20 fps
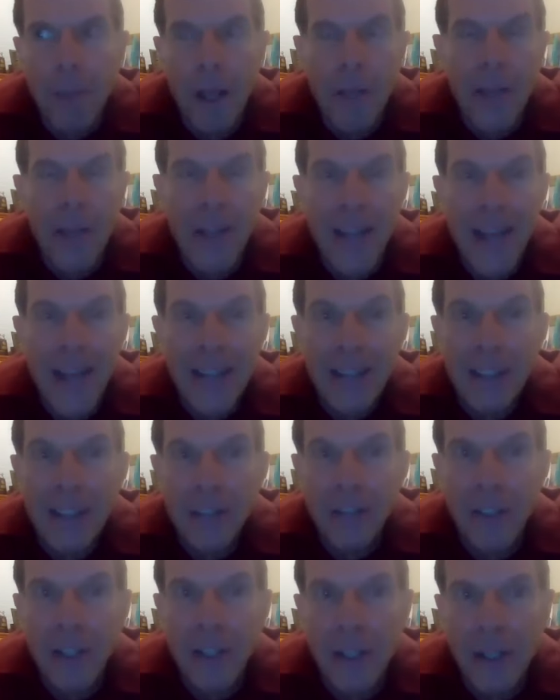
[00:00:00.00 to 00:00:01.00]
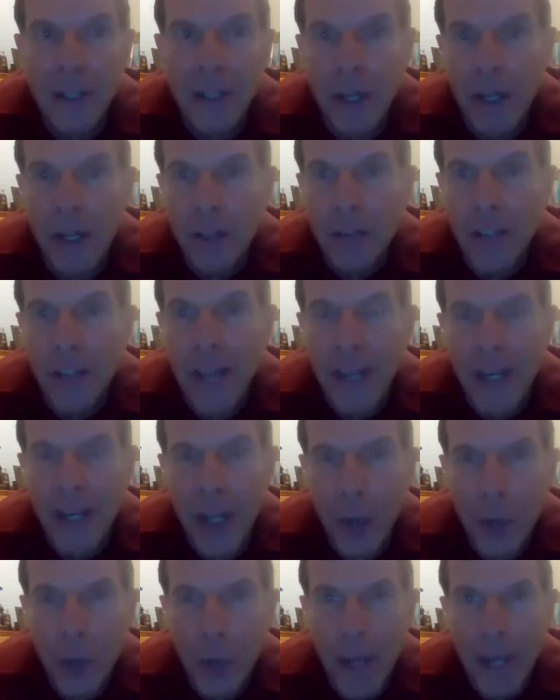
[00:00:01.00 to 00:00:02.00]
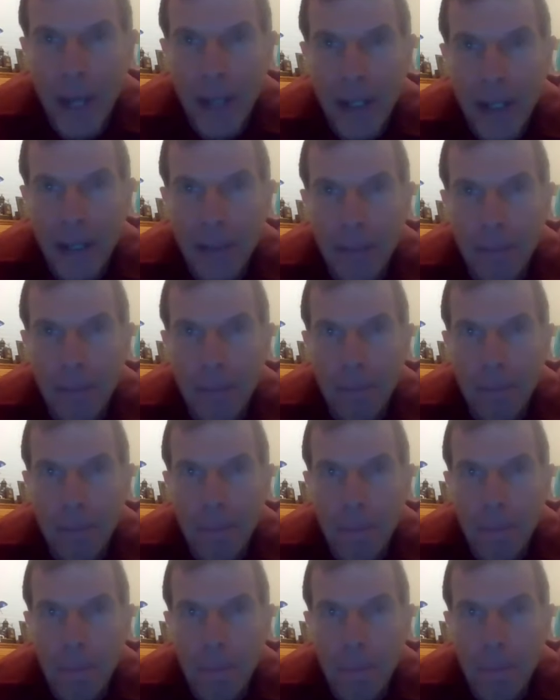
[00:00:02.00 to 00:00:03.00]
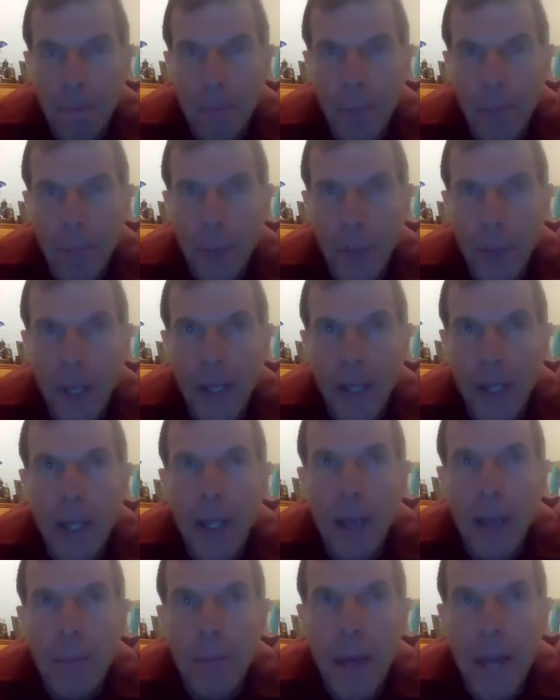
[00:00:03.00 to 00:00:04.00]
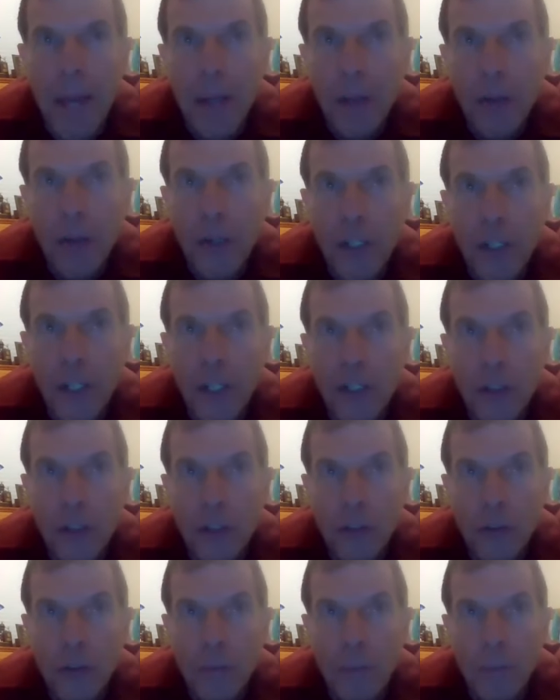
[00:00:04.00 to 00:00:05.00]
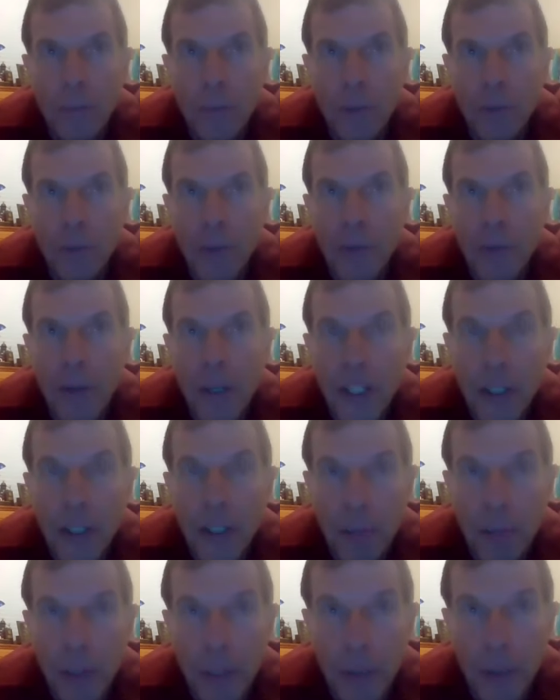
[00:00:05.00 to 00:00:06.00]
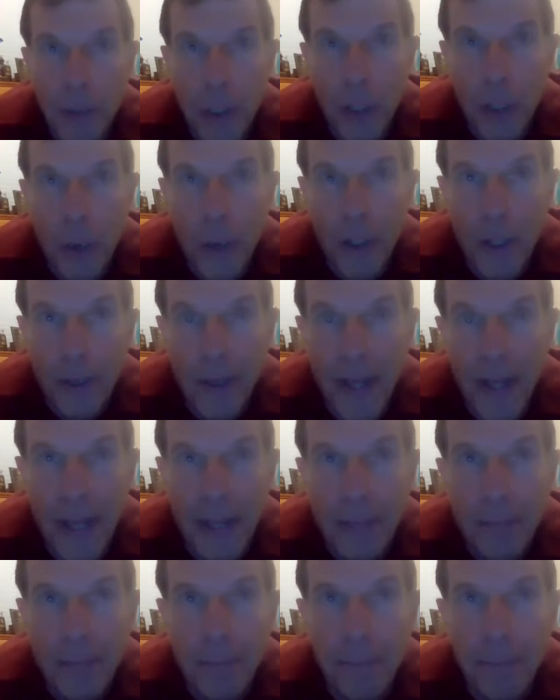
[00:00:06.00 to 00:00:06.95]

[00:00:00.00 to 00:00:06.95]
than not list it and us not know about it. Okay? Medical conditions. So be very complete regarding that.